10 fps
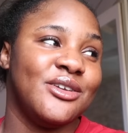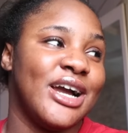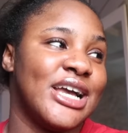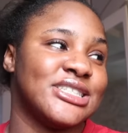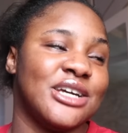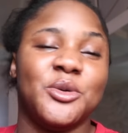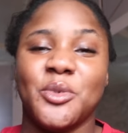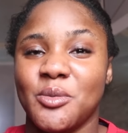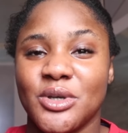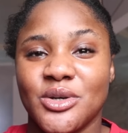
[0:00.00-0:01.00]
You guys are not
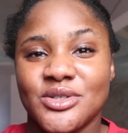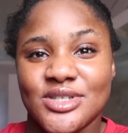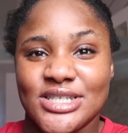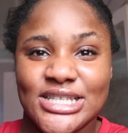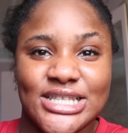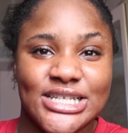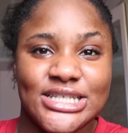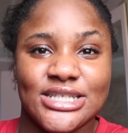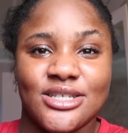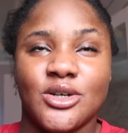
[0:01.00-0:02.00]
probably going to see
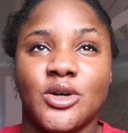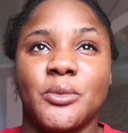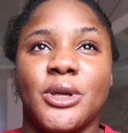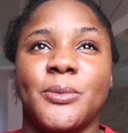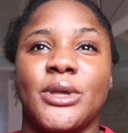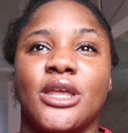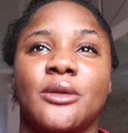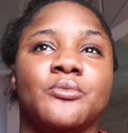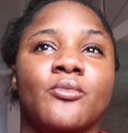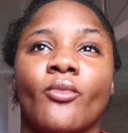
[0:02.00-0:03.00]
this till maybe